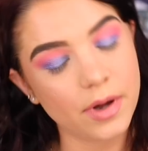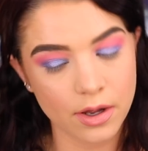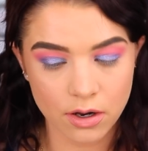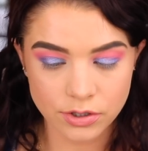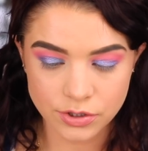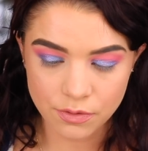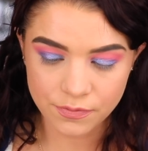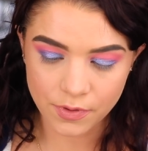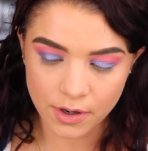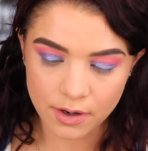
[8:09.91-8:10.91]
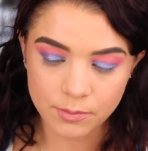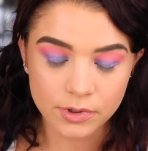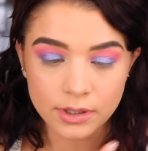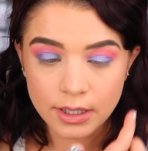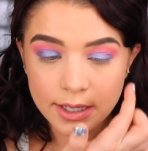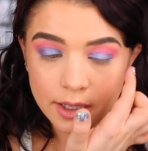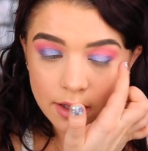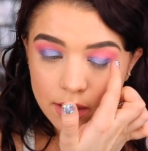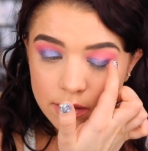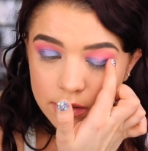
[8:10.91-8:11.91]
but so far I'm really
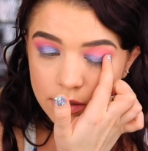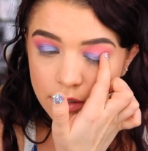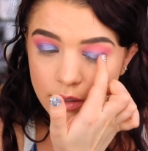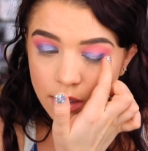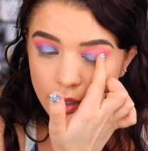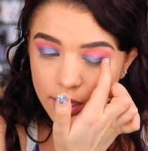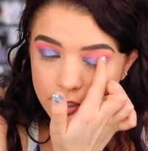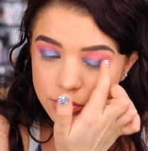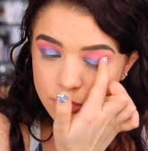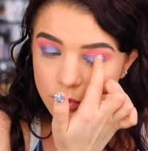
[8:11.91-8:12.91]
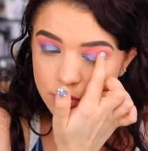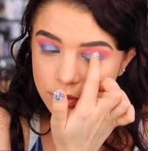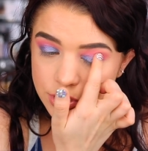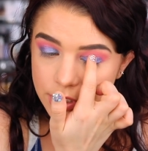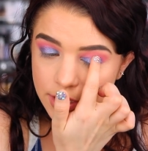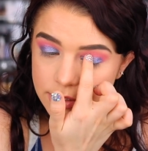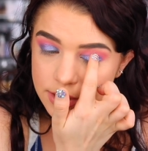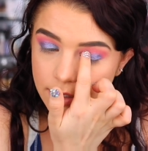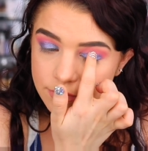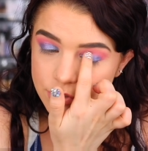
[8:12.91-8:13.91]
liking the actual shades
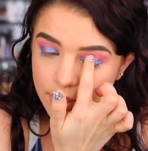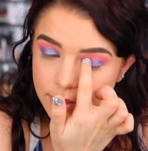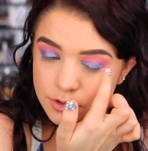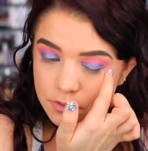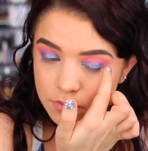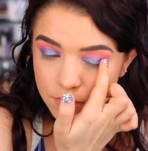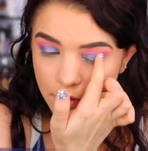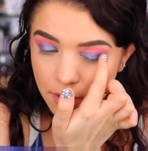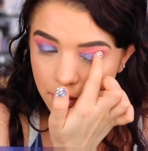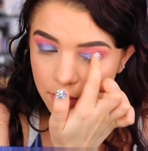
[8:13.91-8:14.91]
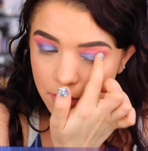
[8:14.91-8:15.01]
that I've tried so far.